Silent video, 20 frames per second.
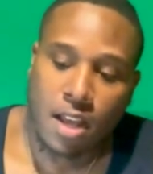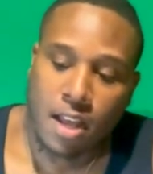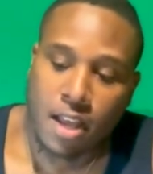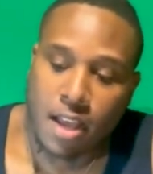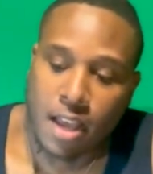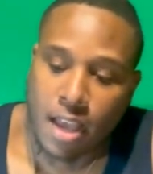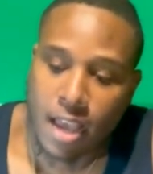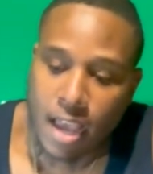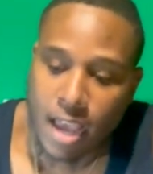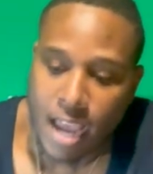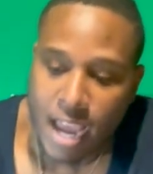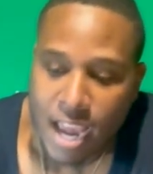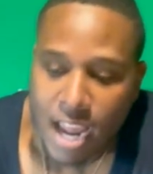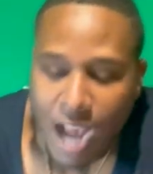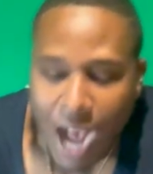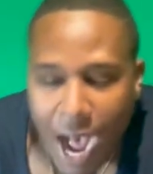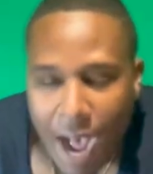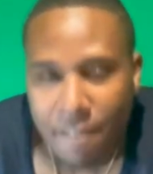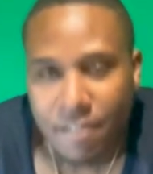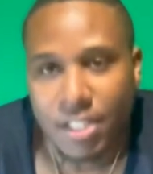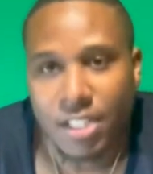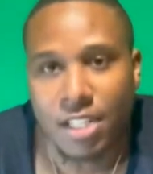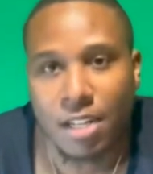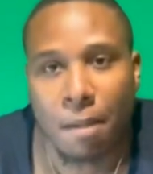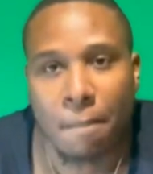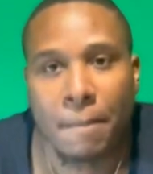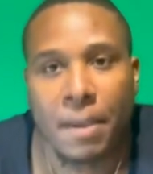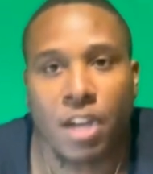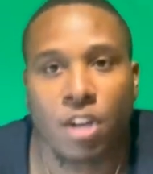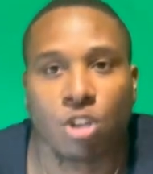And obviously, the
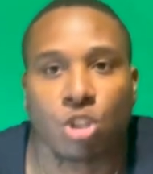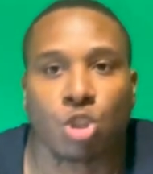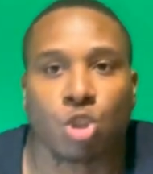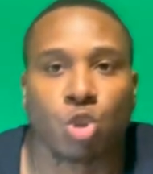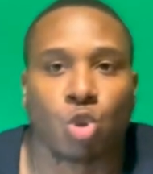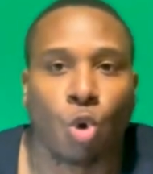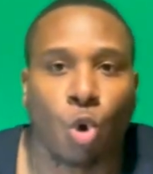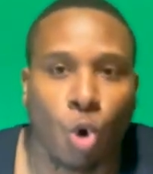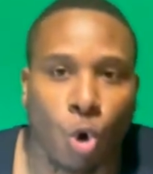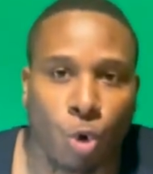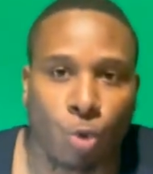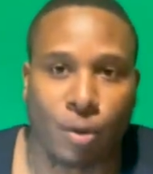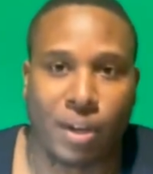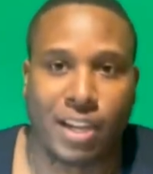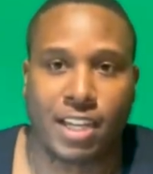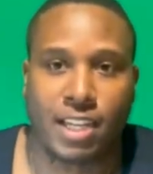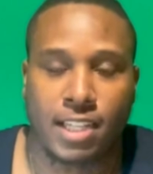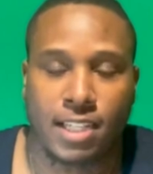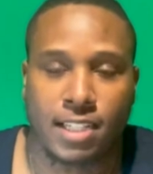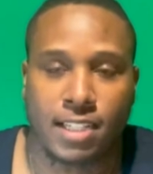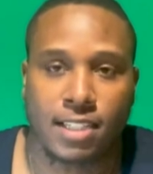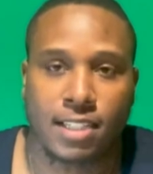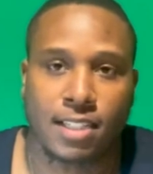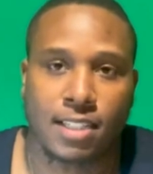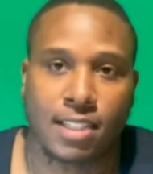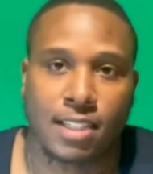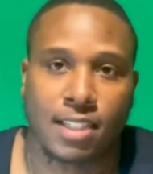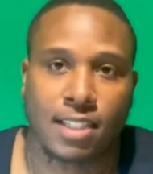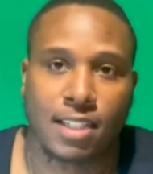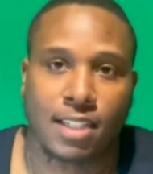bigger story
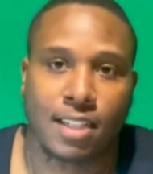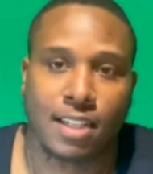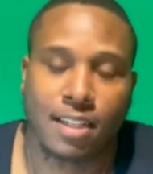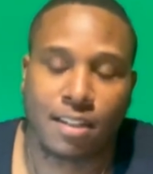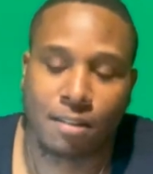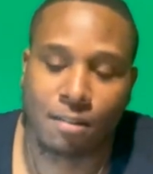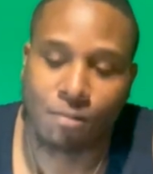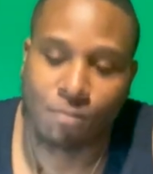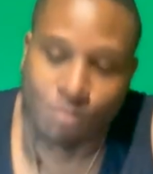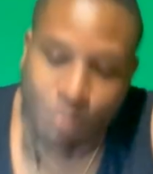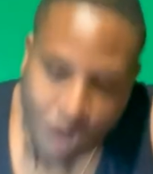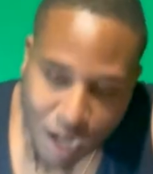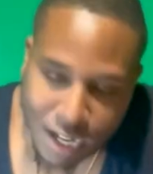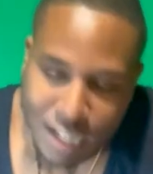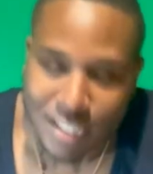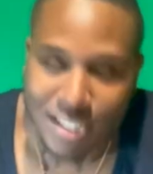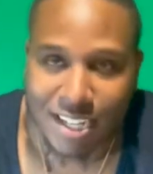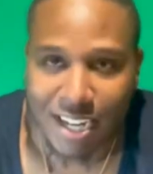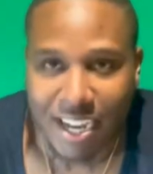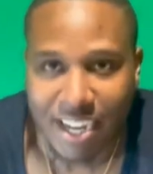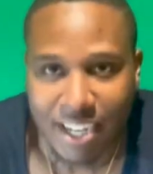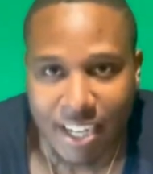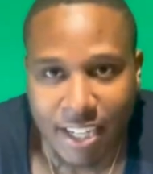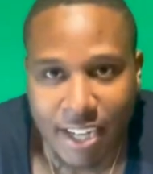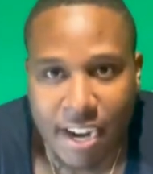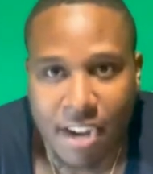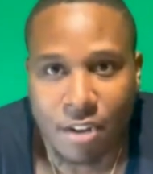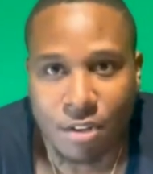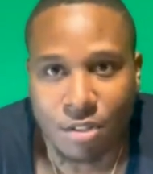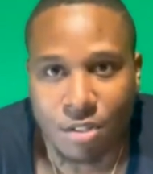was the LA
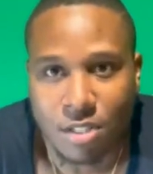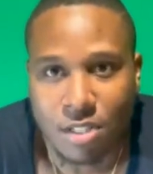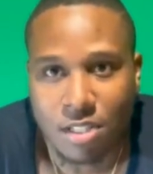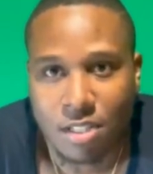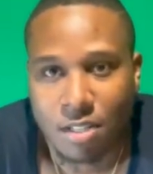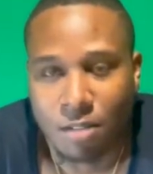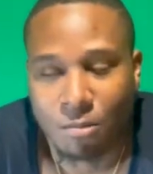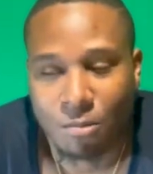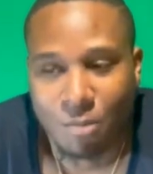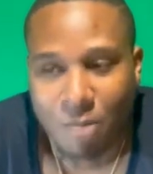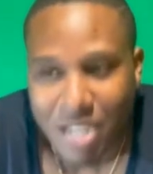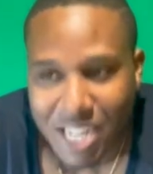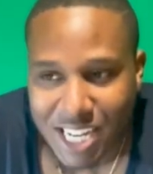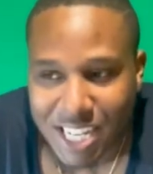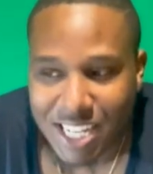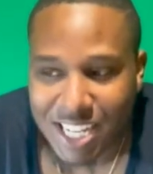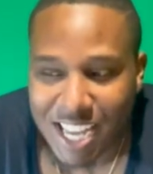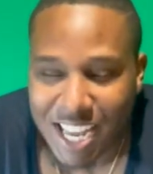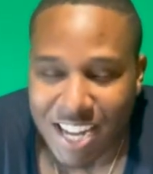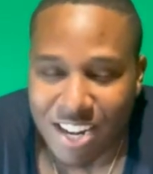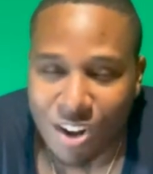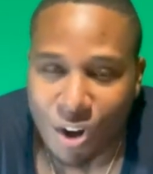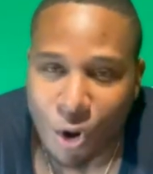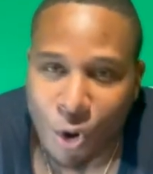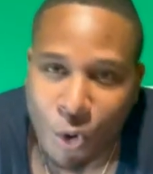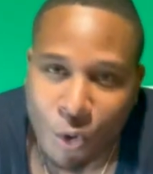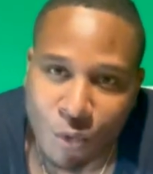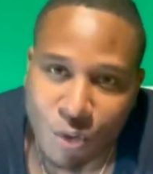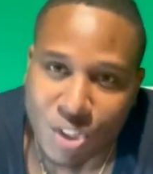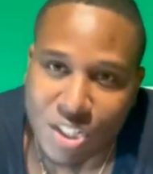Lakers winning in
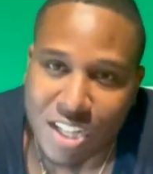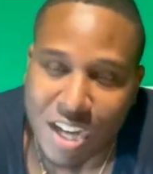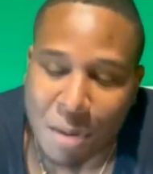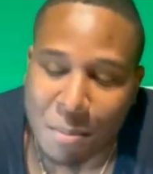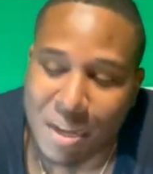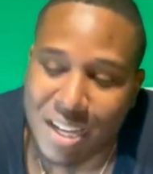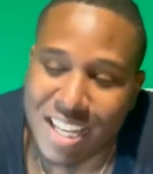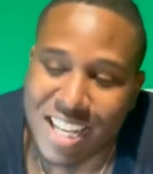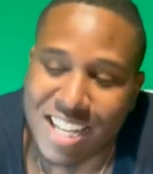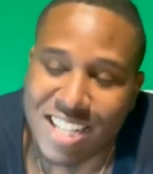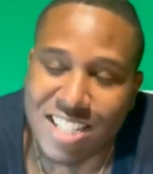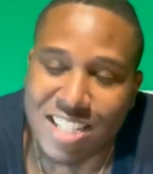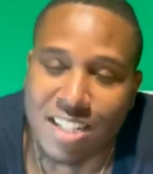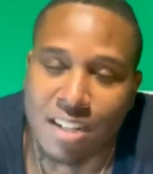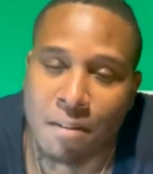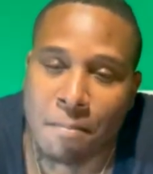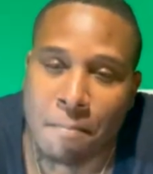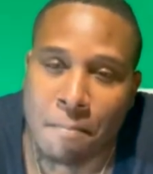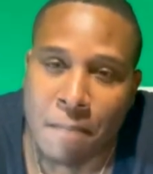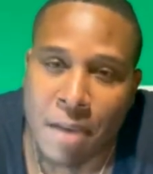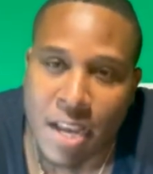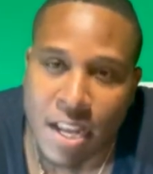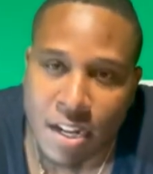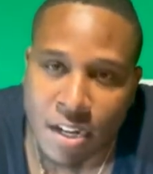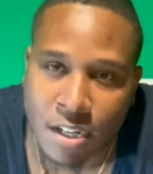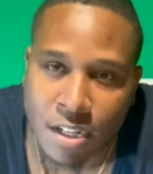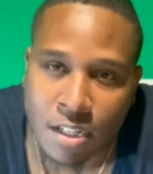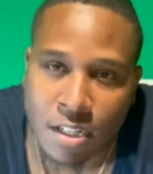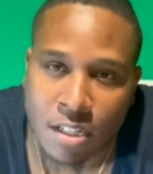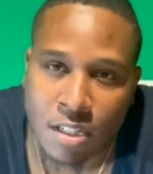overtime against the
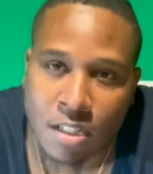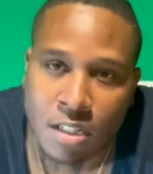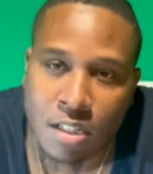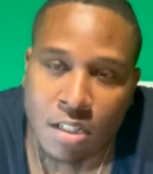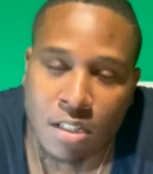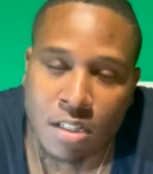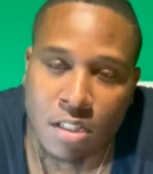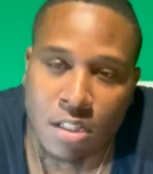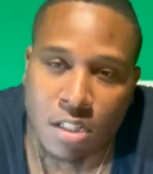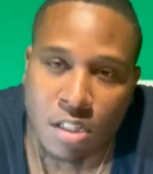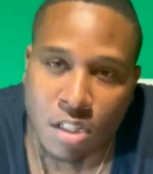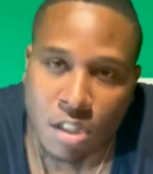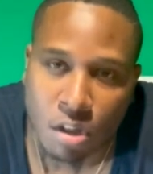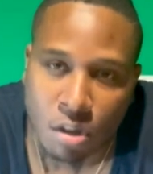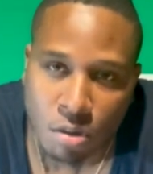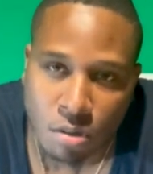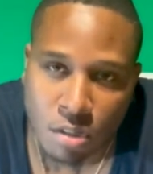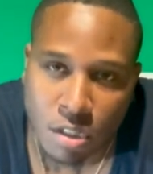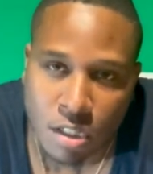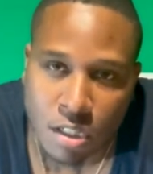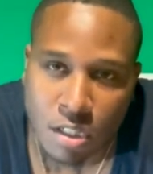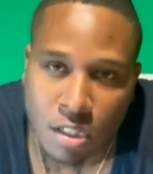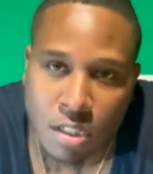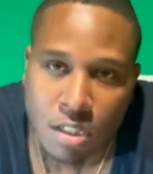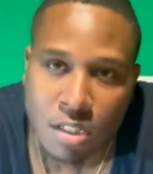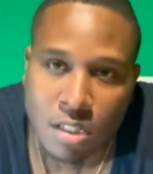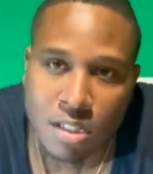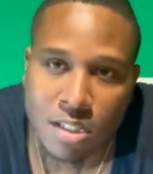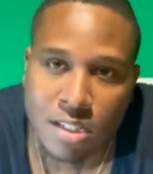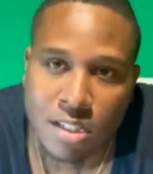Minnesota
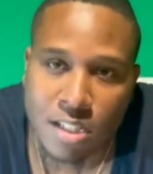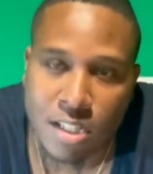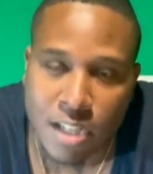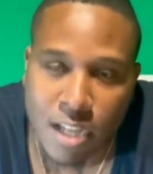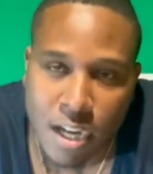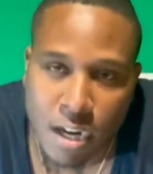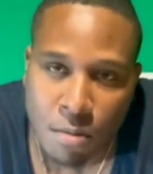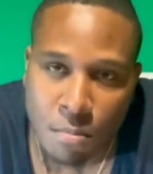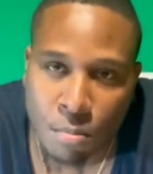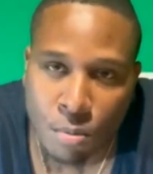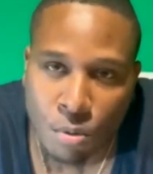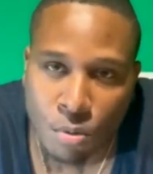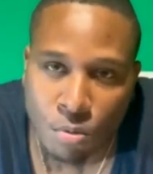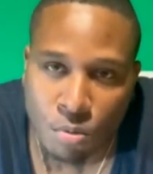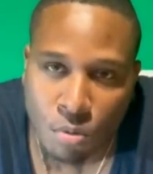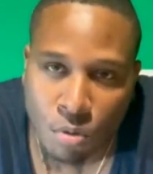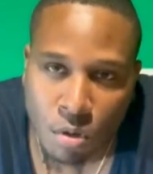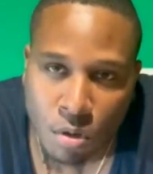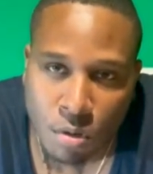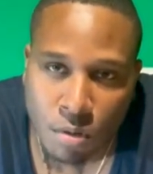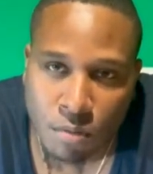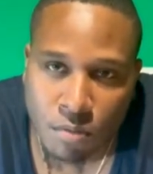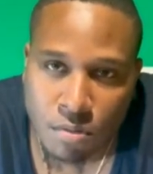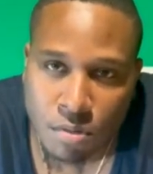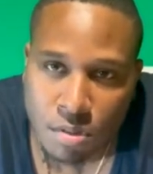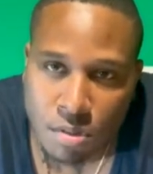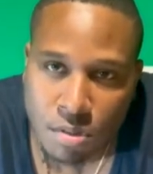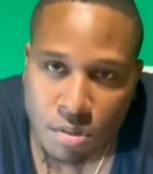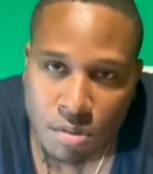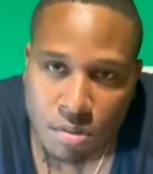
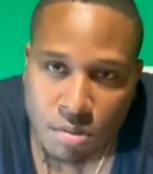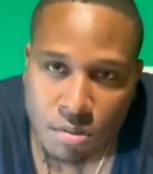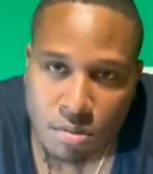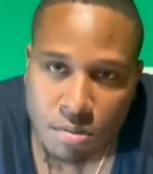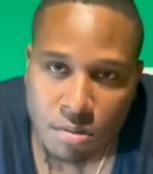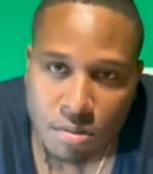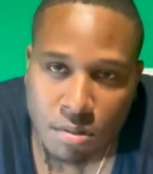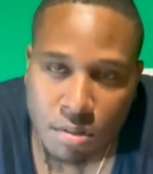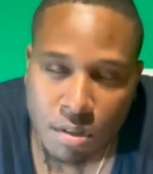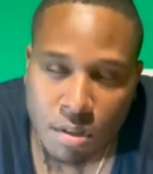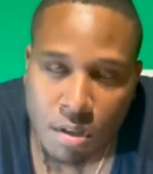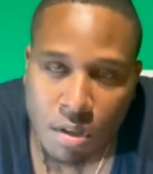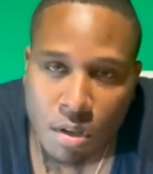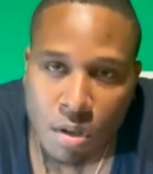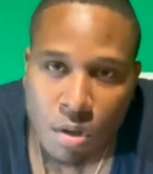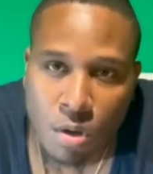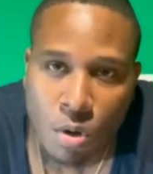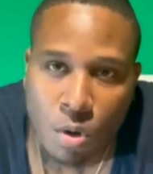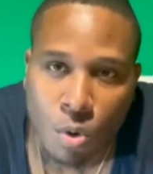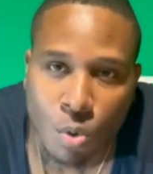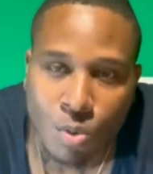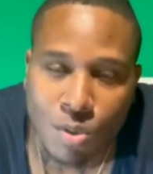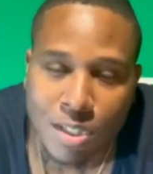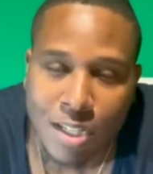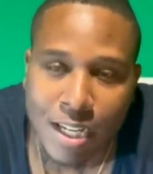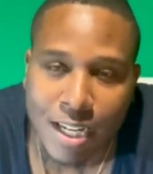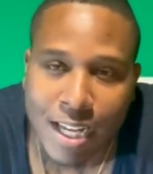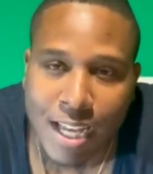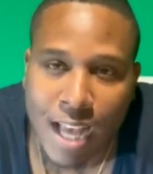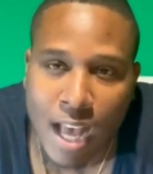Timberwolves, who
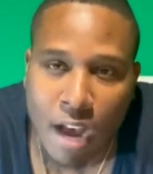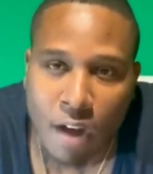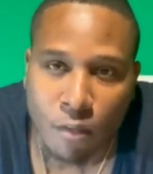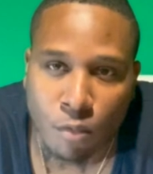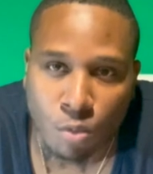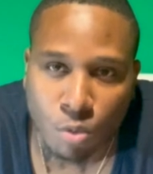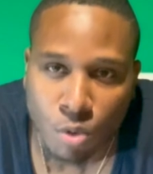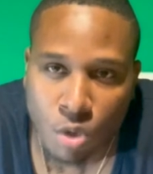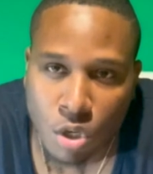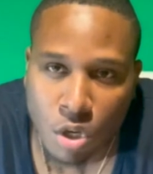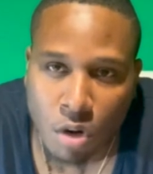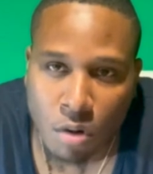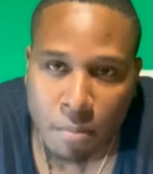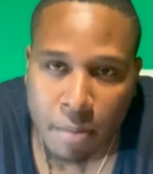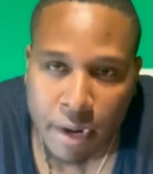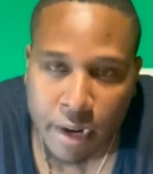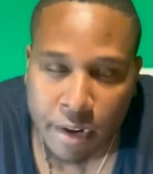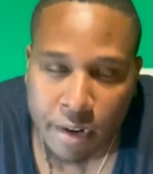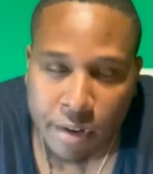didn't have Rudy Gobert,